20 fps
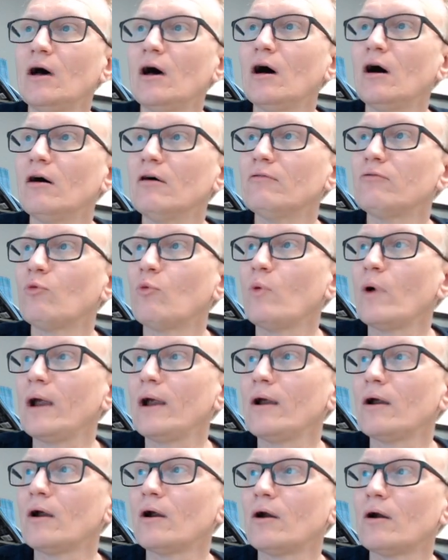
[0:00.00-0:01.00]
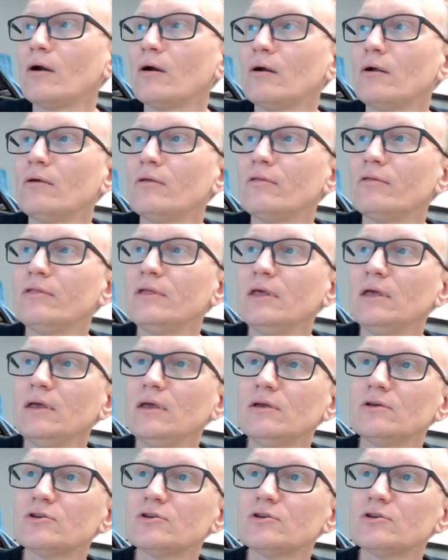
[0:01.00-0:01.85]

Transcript: of where the